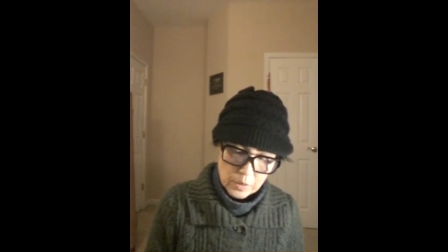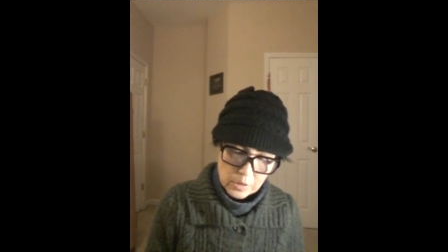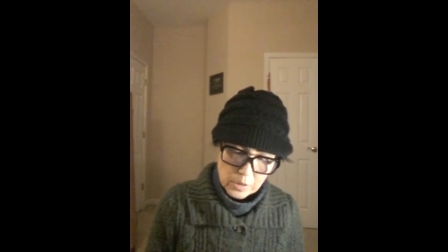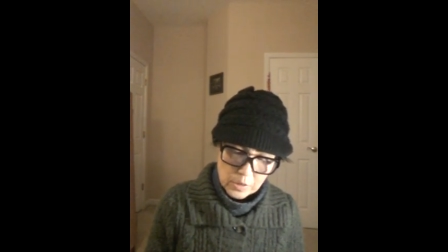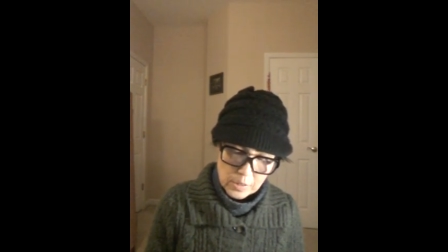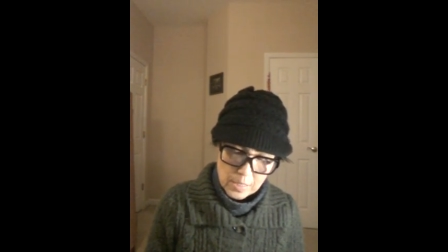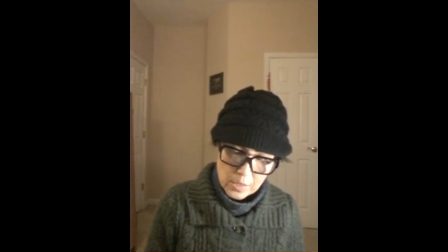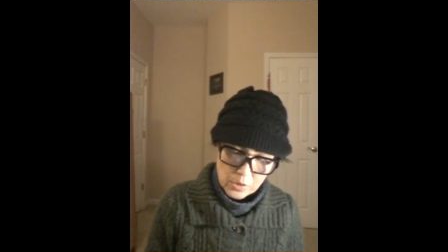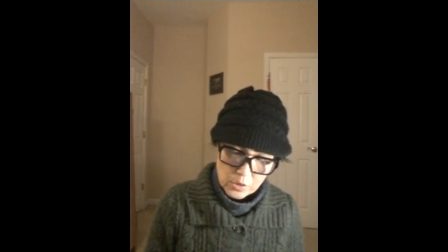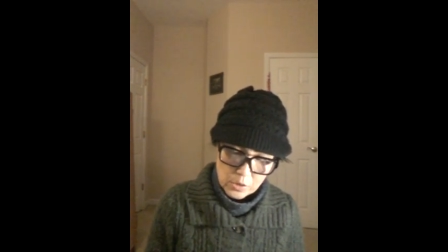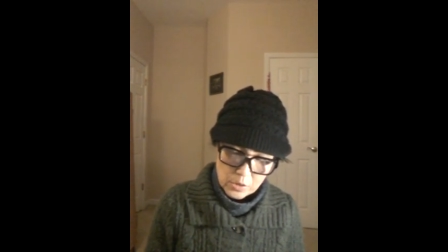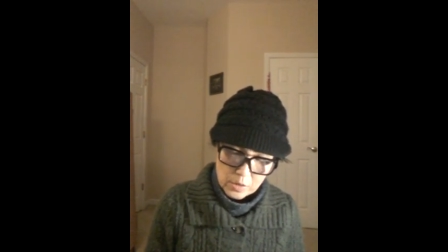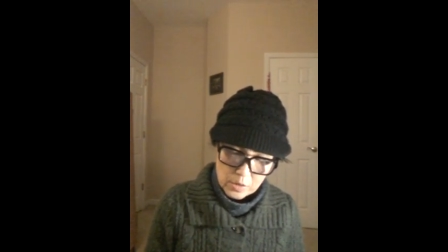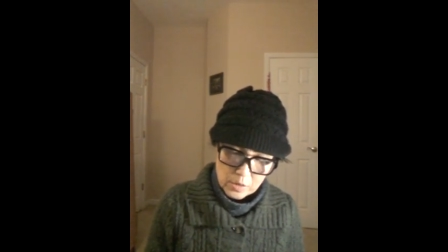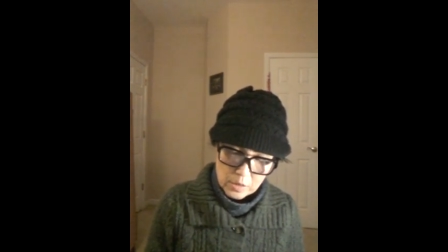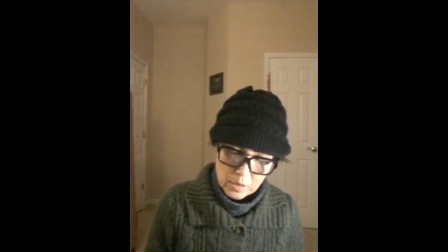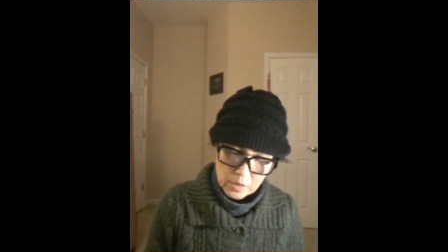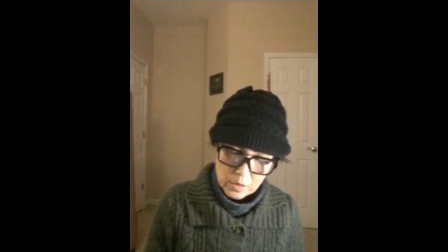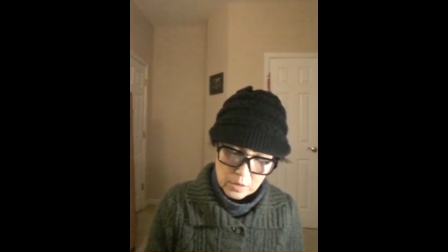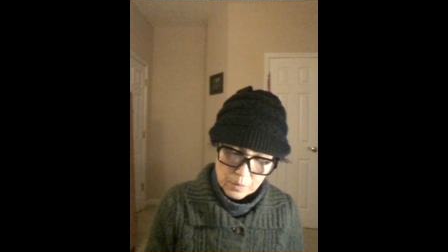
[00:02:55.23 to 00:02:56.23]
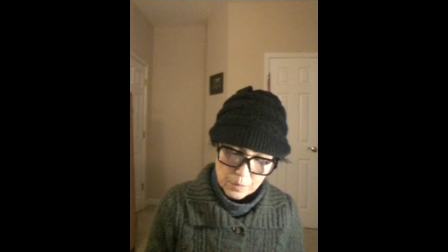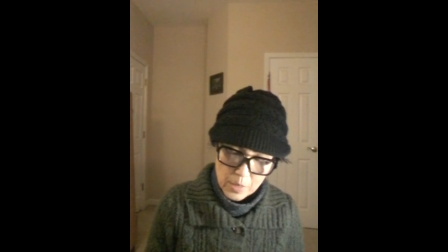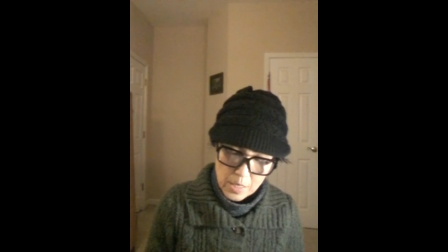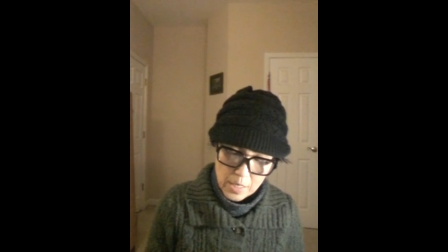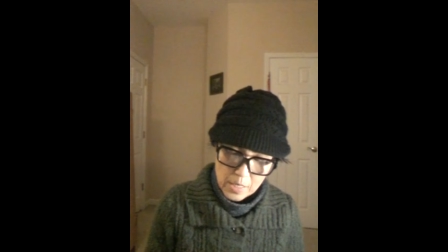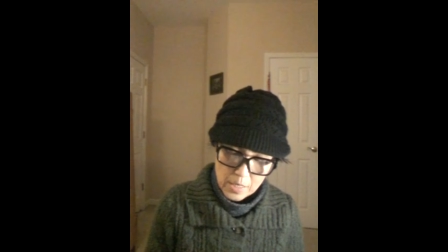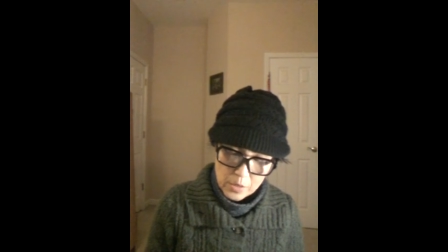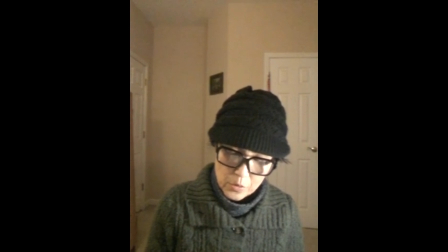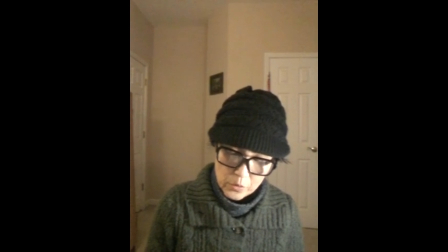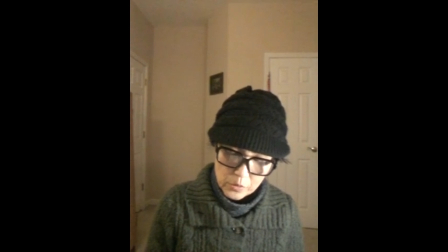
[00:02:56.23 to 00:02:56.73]
Scattered in
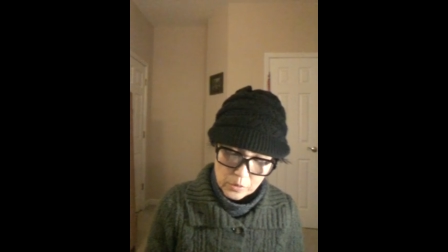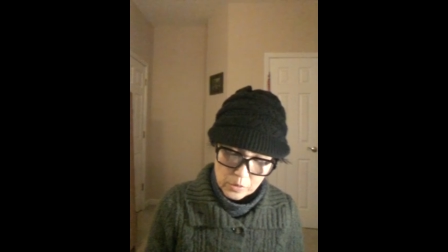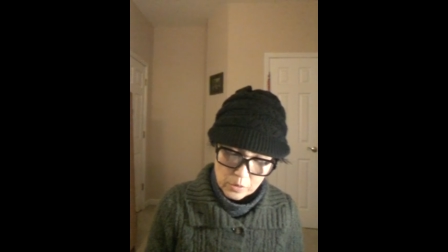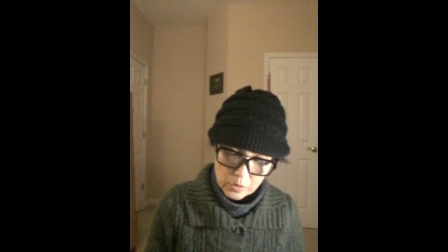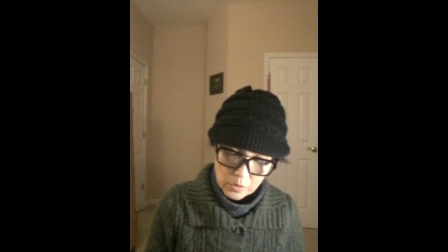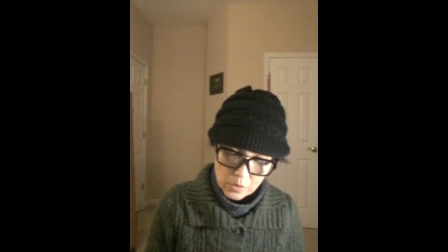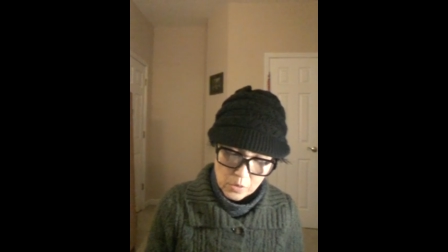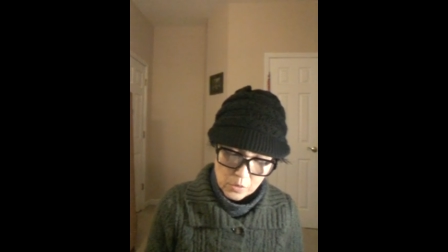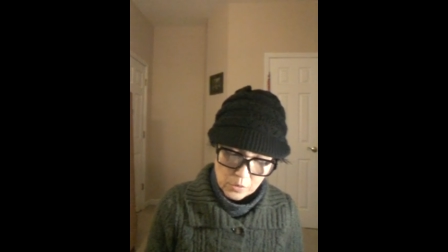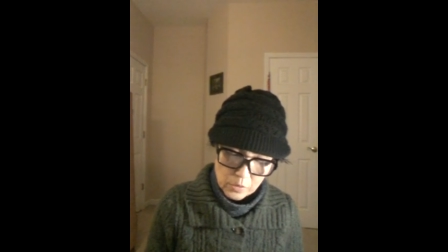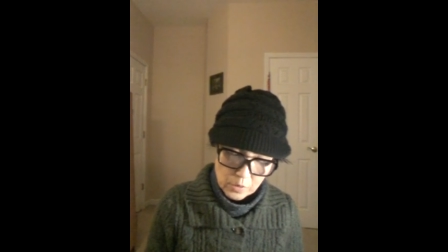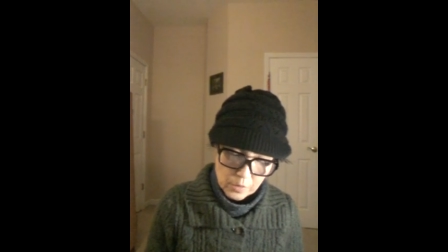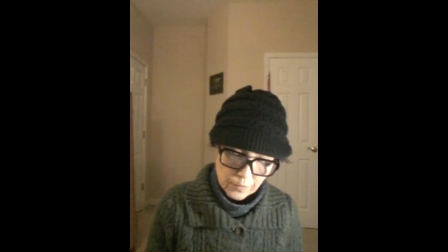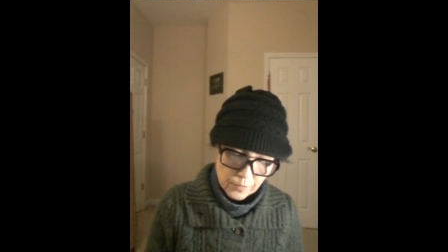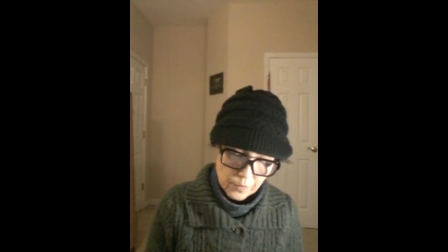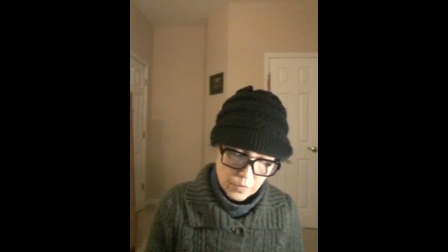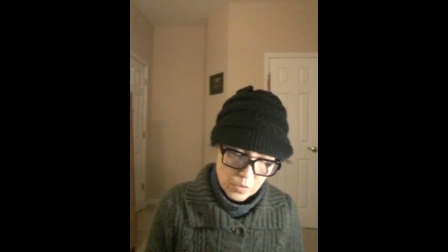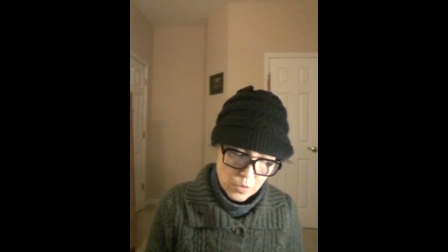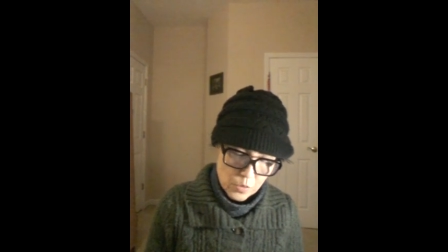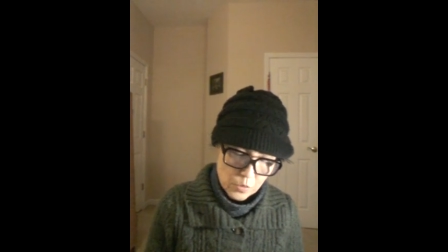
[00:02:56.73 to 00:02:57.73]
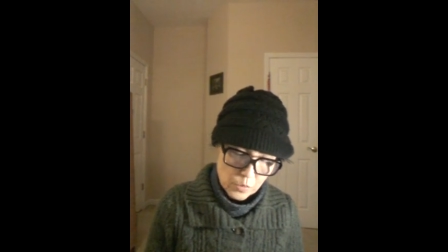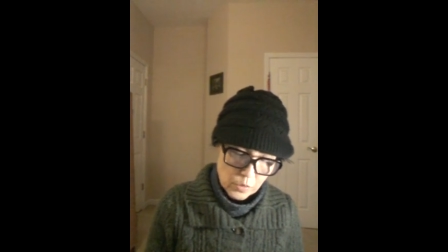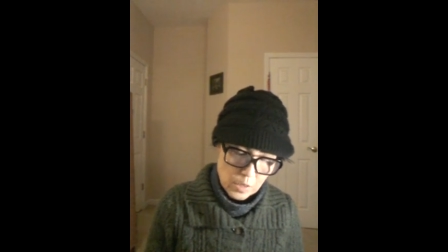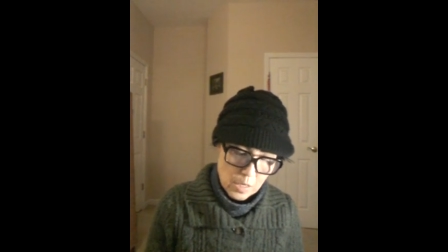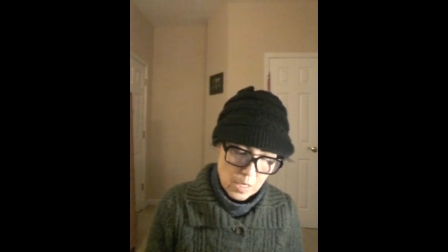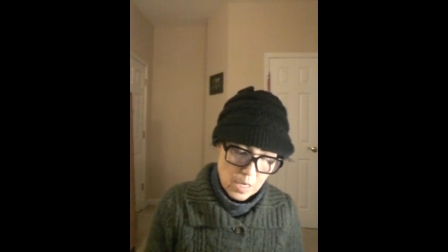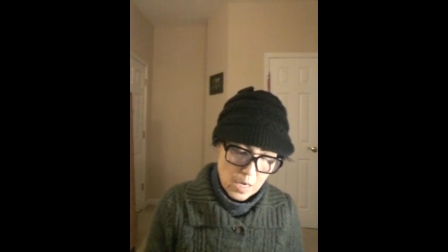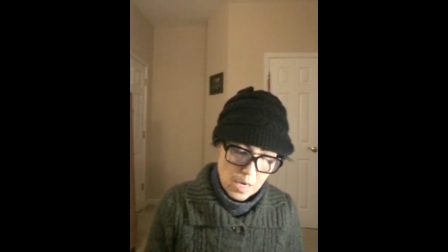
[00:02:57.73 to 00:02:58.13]
piles across the field,